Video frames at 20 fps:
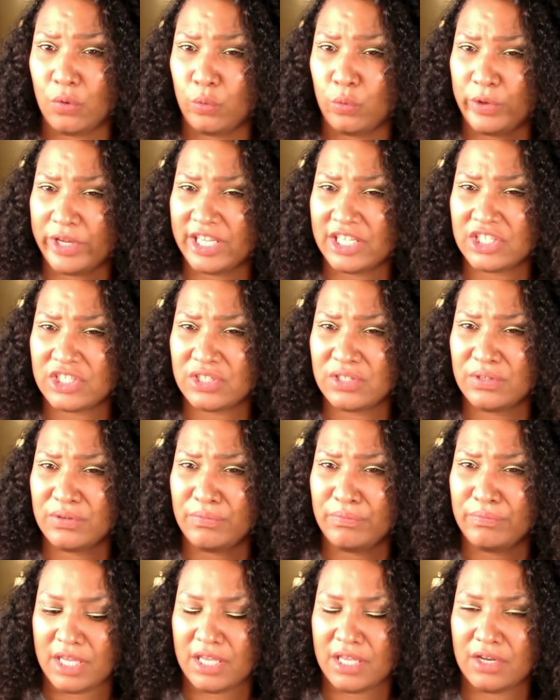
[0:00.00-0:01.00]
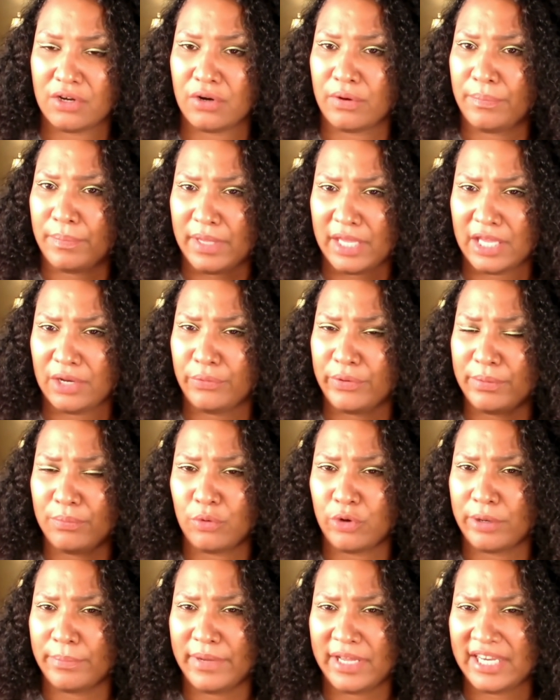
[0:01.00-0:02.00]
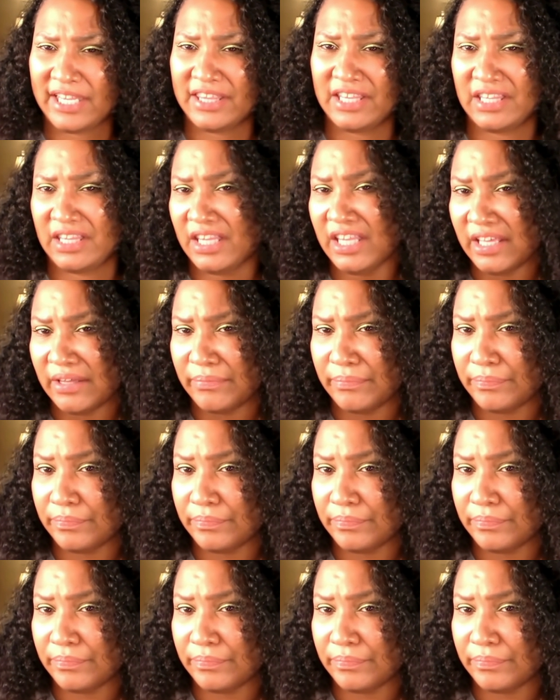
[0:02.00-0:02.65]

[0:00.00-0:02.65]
a rich man or a man with more money than